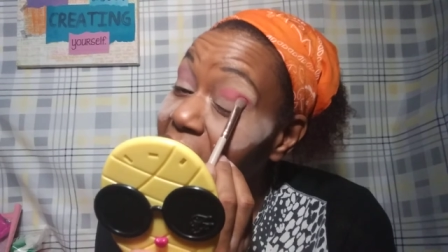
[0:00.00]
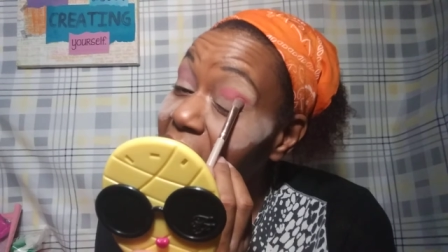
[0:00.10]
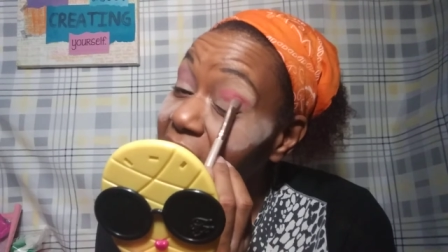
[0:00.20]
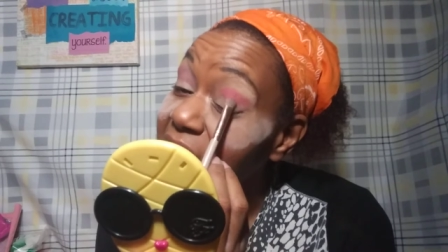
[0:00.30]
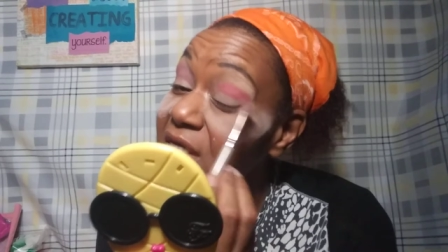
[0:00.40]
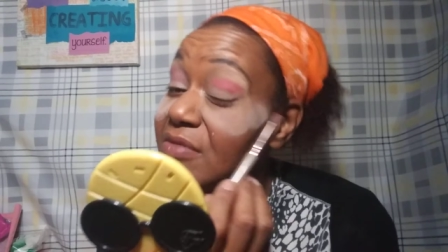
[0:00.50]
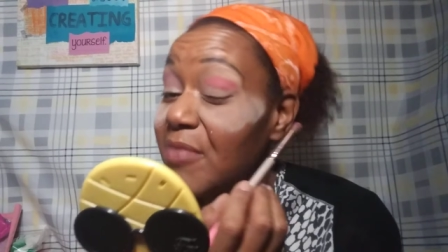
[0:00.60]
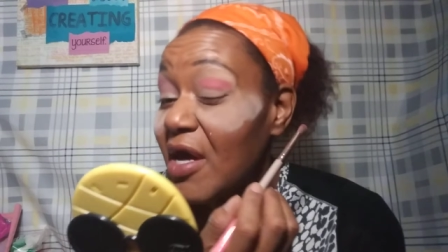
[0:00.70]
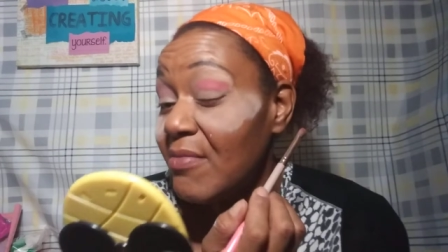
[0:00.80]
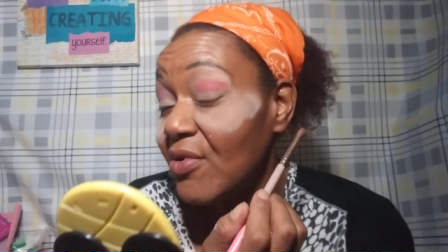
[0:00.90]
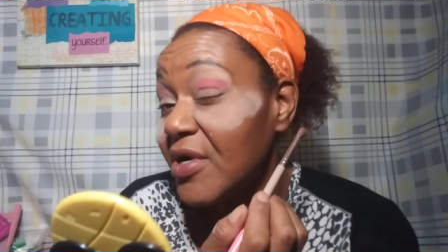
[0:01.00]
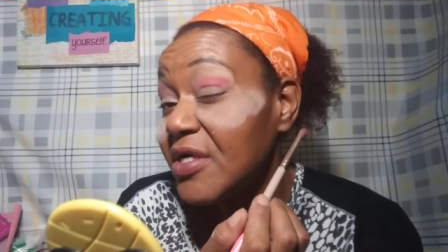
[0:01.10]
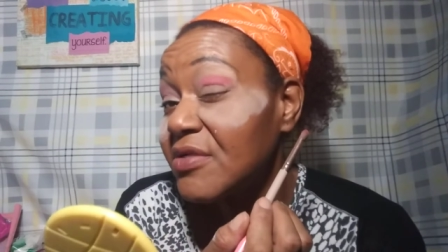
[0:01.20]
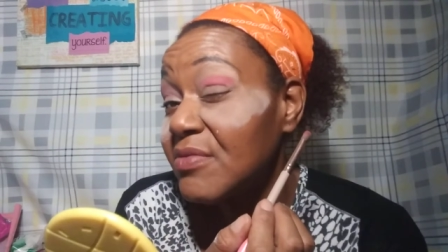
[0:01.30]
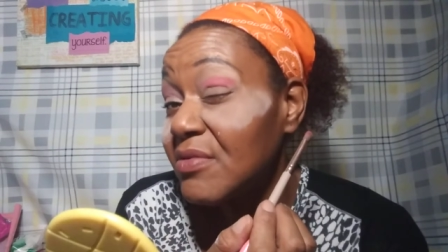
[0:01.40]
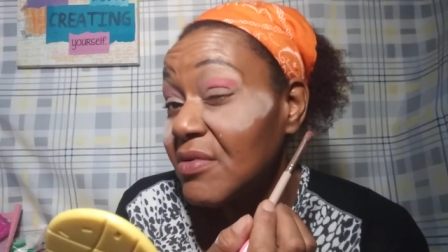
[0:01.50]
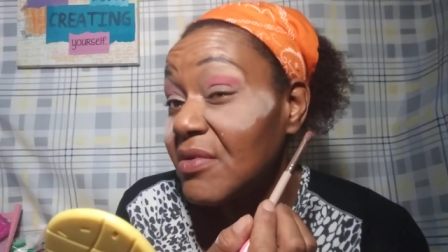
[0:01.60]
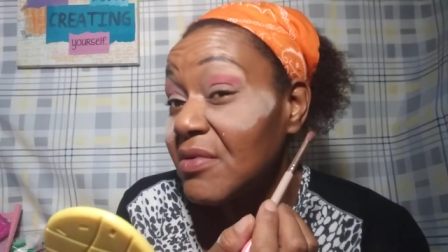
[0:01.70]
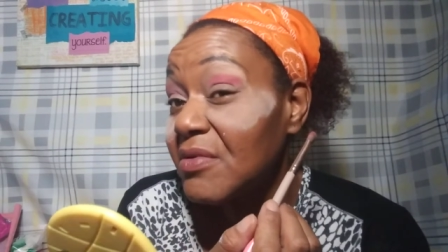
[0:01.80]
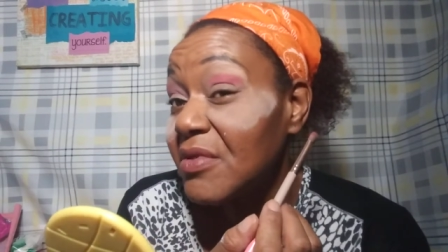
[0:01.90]
Now this bad boy is,
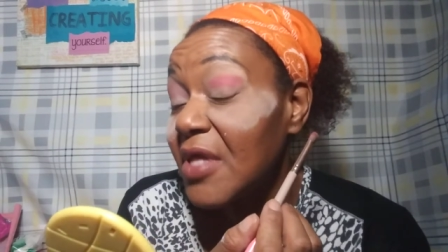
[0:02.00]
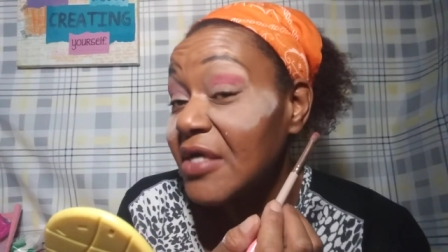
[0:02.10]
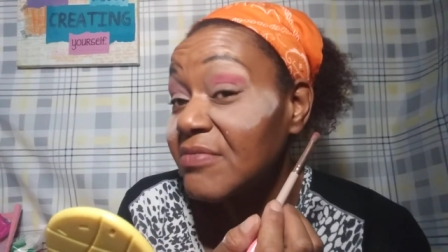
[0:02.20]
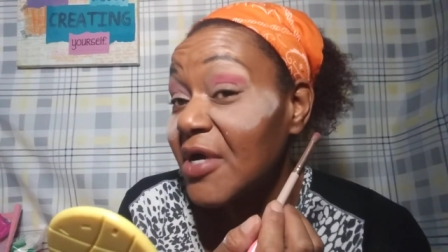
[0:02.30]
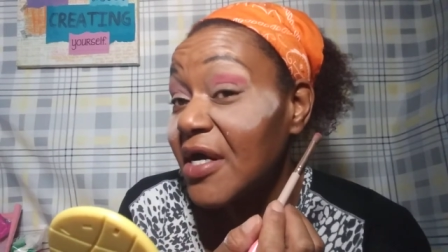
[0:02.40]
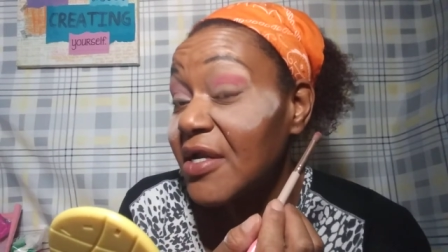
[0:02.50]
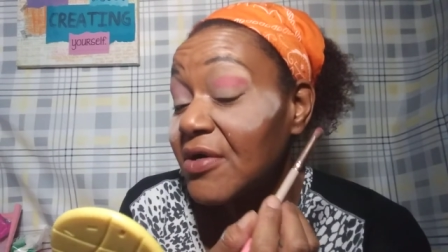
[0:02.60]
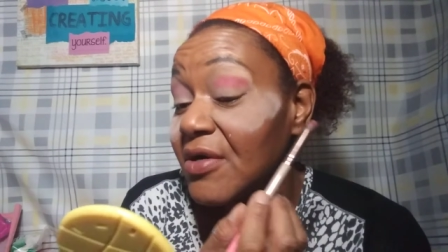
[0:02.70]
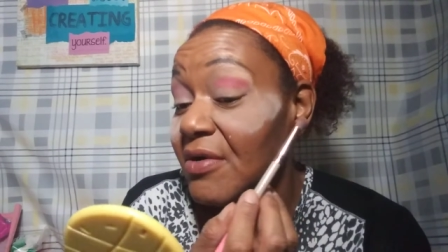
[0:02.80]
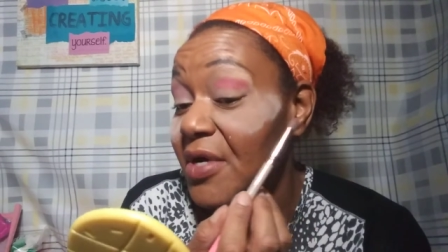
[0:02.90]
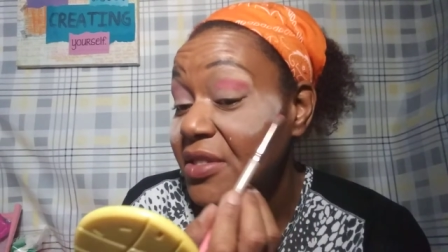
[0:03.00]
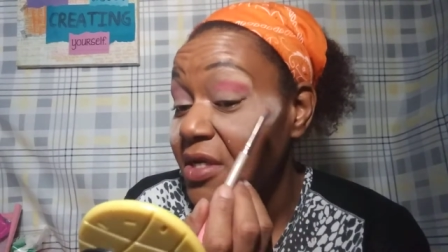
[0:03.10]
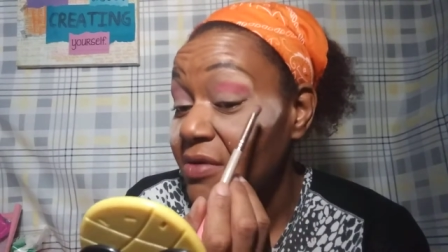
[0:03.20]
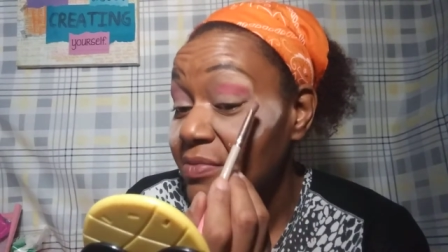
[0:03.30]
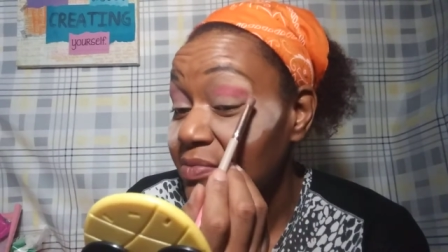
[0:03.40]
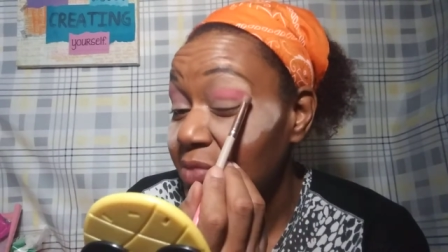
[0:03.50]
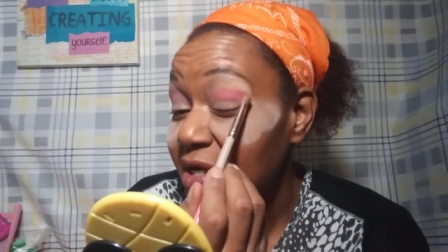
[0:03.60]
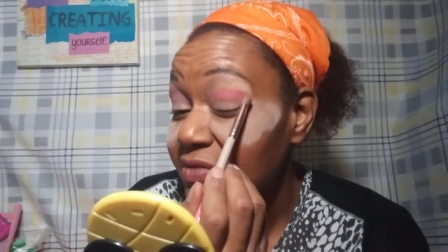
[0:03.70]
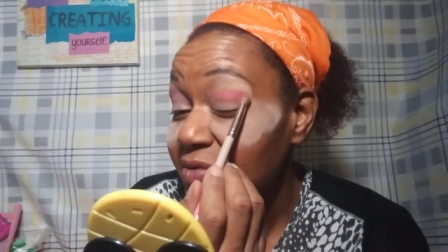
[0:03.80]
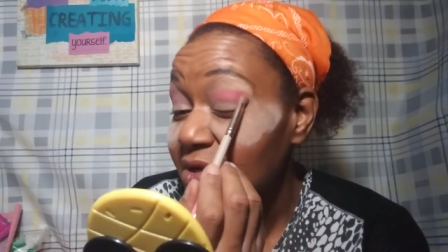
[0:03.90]
that's my kind of girl right there,
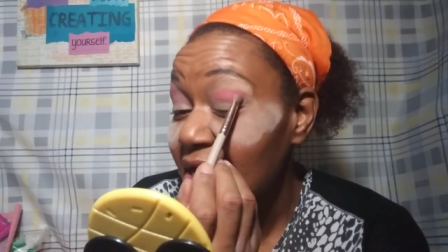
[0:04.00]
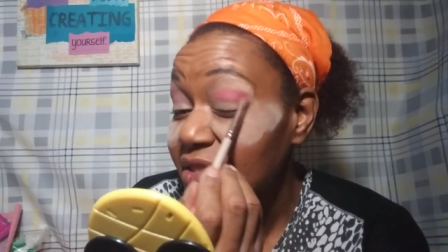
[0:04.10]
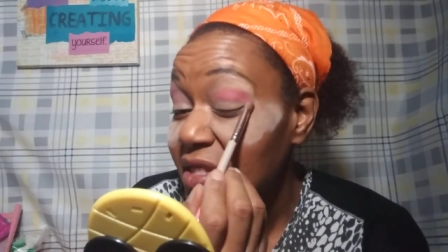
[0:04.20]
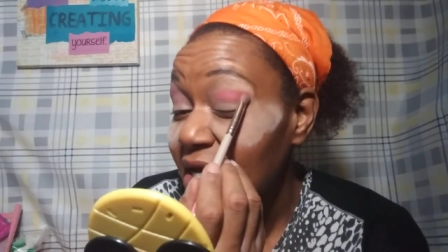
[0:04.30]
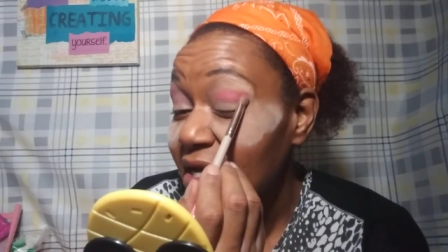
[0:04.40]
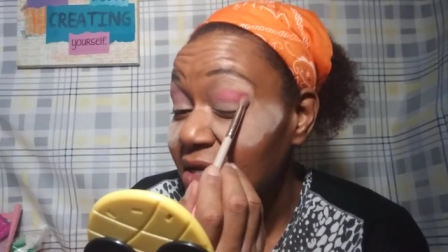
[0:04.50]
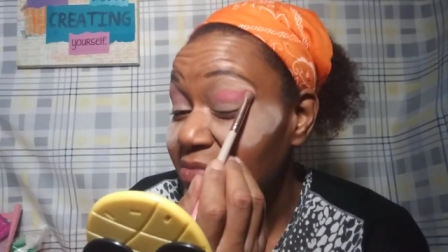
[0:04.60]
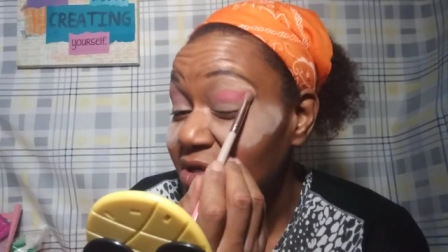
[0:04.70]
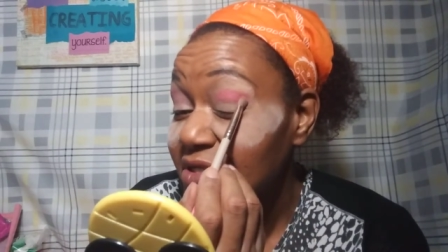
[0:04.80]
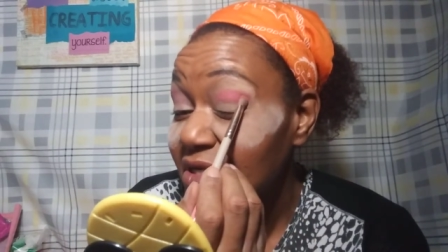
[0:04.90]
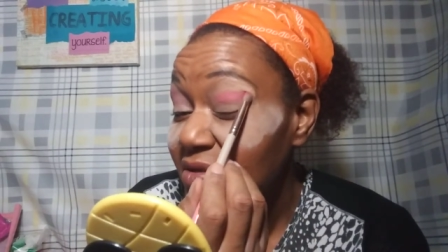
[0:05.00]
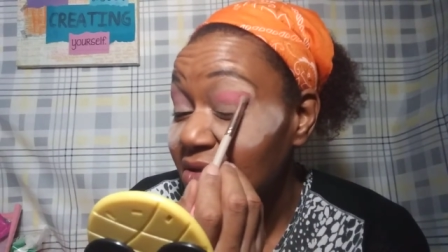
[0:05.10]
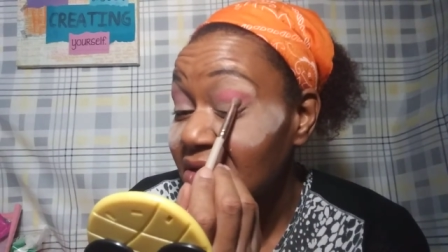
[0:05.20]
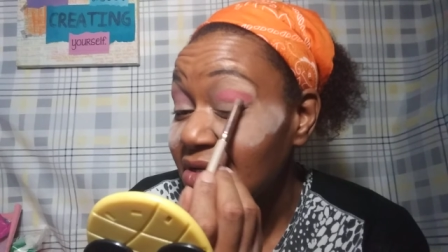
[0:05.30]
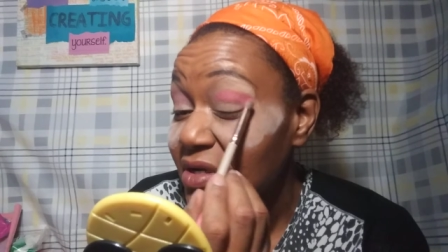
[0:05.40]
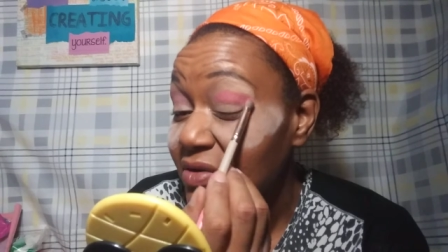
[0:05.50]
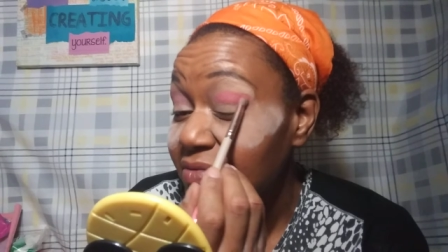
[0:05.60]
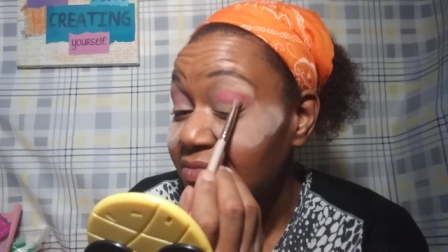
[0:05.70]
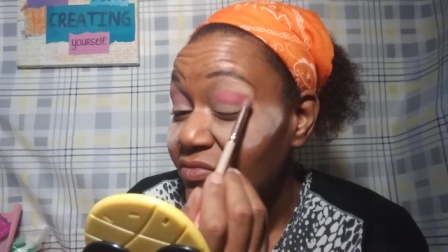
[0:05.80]
but if you're not the kind of person that, you know,